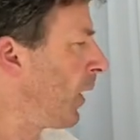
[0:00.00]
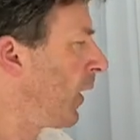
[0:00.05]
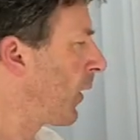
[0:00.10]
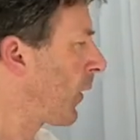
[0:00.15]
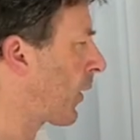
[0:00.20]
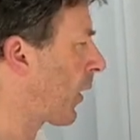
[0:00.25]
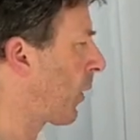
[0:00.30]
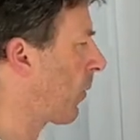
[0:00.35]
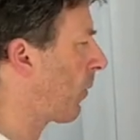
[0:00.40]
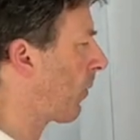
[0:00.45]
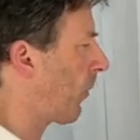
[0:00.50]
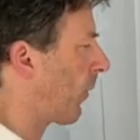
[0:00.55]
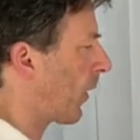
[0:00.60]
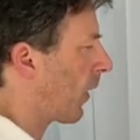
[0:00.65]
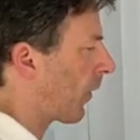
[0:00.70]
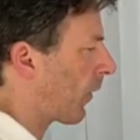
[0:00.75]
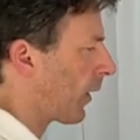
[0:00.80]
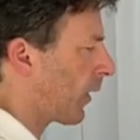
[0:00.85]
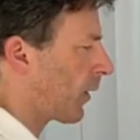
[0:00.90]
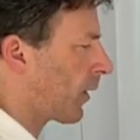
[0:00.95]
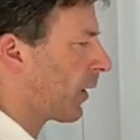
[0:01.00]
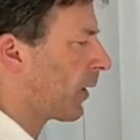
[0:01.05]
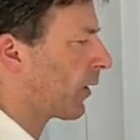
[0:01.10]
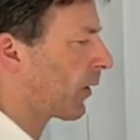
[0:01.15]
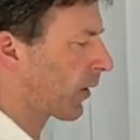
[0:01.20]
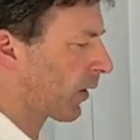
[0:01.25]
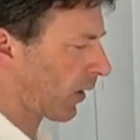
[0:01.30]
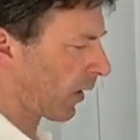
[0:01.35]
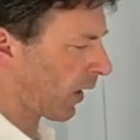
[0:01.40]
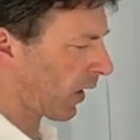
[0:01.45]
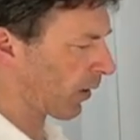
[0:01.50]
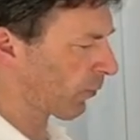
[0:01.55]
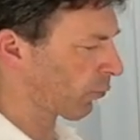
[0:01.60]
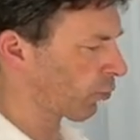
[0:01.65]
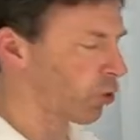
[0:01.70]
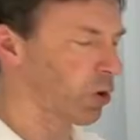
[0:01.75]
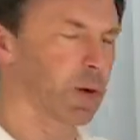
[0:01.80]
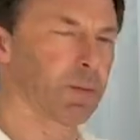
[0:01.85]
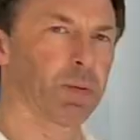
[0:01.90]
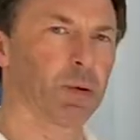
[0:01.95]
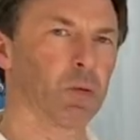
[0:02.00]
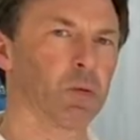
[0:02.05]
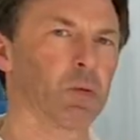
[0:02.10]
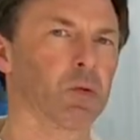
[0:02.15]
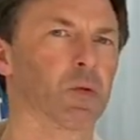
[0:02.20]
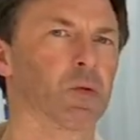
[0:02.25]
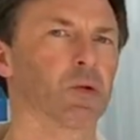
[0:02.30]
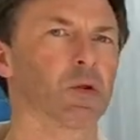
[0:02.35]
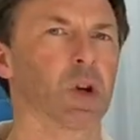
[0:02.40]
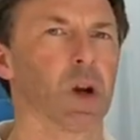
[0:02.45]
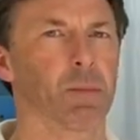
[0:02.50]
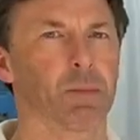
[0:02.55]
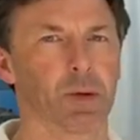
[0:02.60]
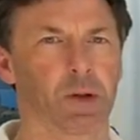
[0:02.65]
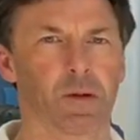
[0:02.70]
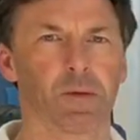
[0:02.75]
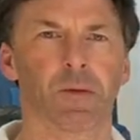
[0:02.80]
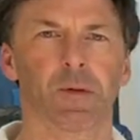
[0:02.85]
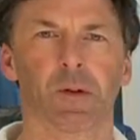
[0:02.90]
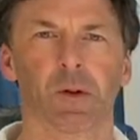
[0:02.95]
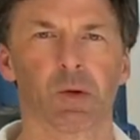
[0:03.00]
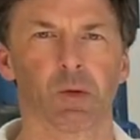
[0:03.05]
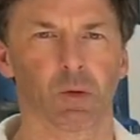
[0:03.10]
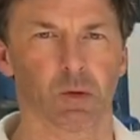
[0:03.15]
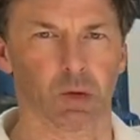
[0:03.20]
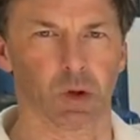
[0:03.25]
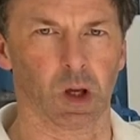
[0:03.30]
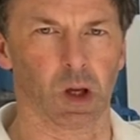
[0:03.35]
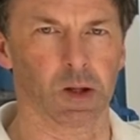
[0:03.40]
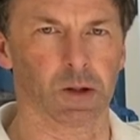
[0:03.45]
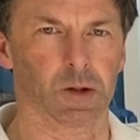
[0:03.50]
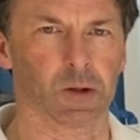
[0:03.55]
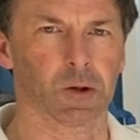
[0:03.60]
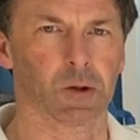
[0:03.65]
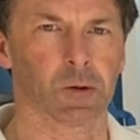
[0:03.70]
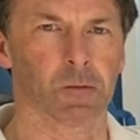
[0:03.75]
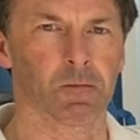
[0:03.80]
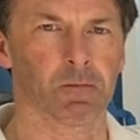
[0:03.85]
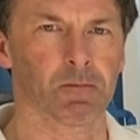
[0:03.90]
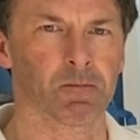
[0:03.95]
So this is our triple trumpet flugel case.